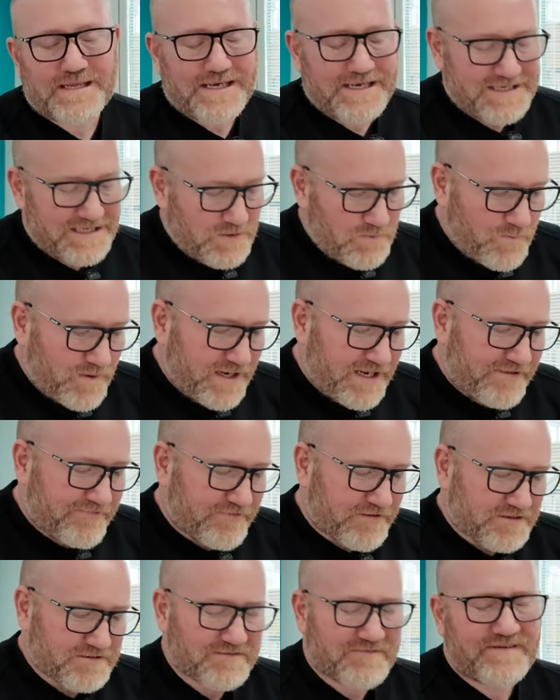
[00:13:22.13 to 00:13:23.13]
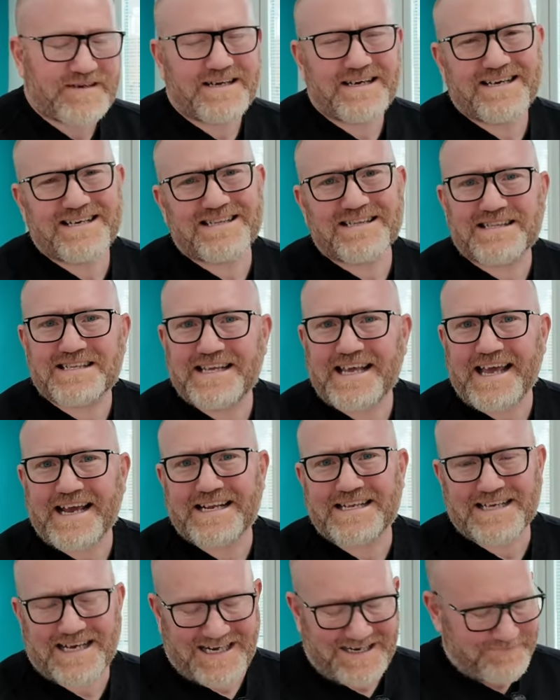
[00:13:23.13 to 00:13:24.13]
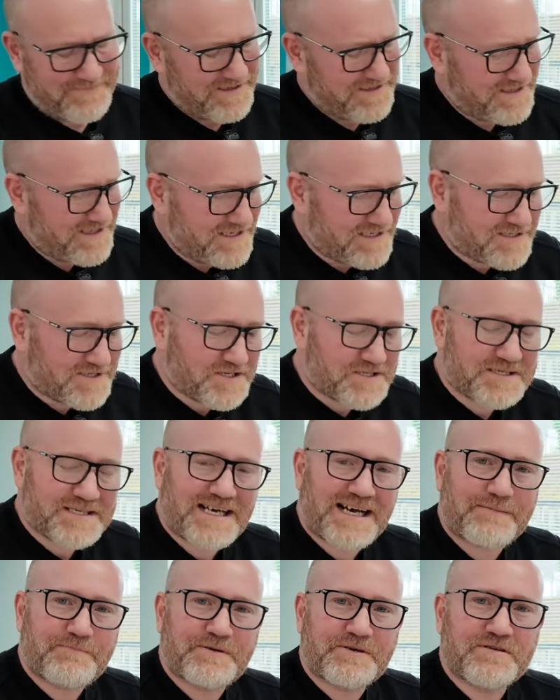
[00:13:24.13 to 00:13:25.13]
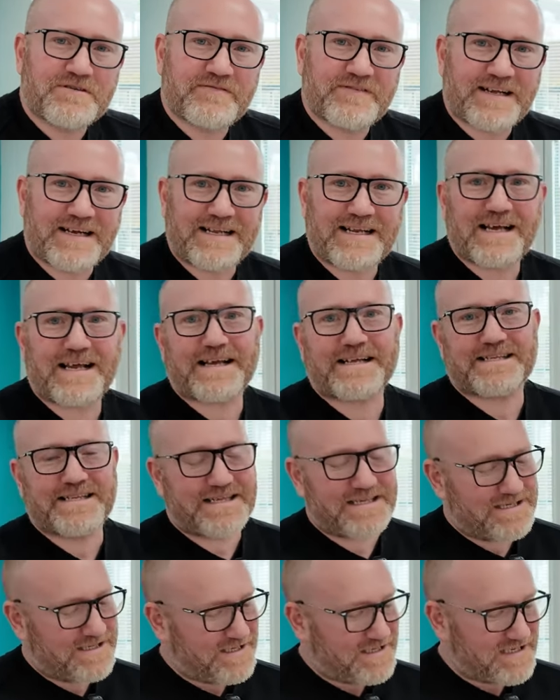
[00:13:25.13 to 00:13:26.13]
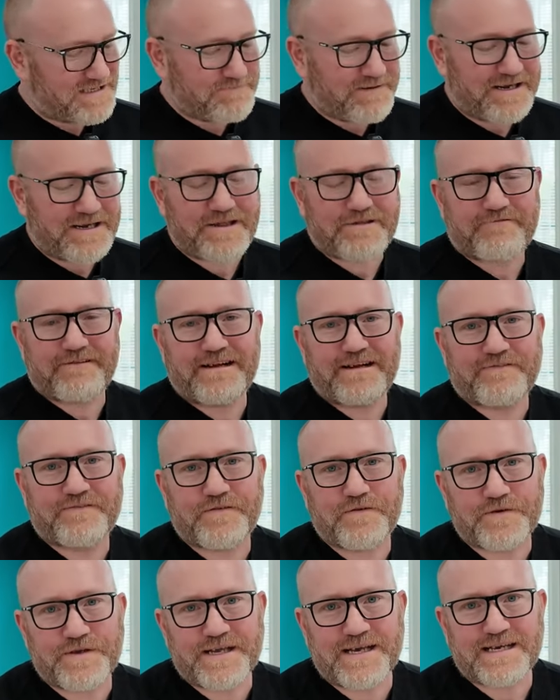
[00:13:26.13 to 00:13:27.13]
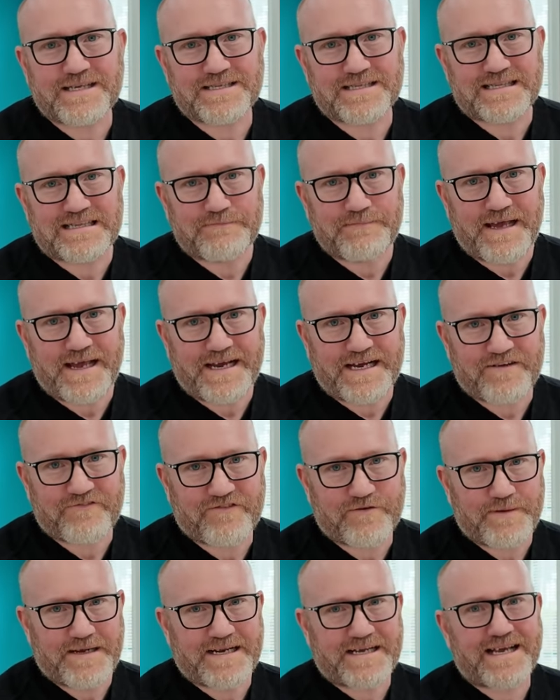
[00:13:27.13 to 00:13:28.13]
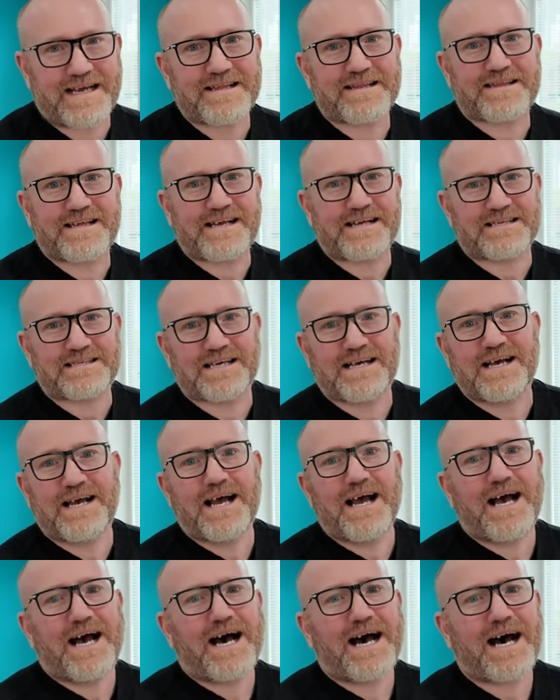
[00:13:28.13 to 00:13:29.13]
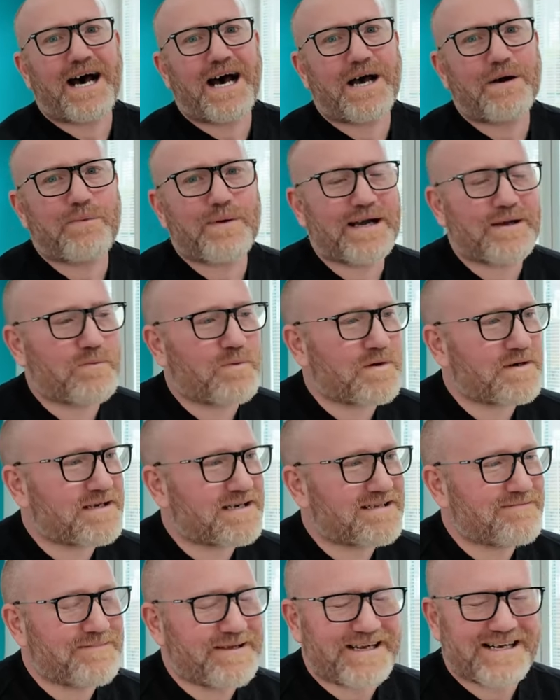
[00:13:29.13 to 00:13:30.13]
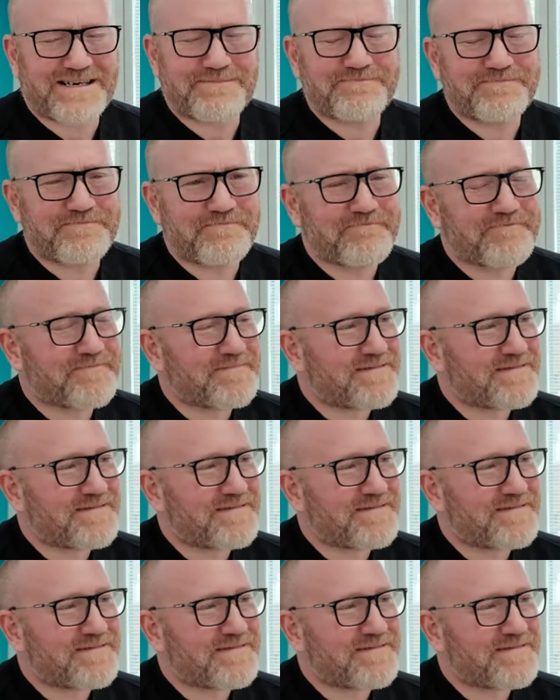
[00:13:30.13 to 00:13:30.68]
is it will evolve. It'll take time. This doesn't happen overnight. Like I said, this has been 3 to 4 years in the making for me to get things how I want it to be. And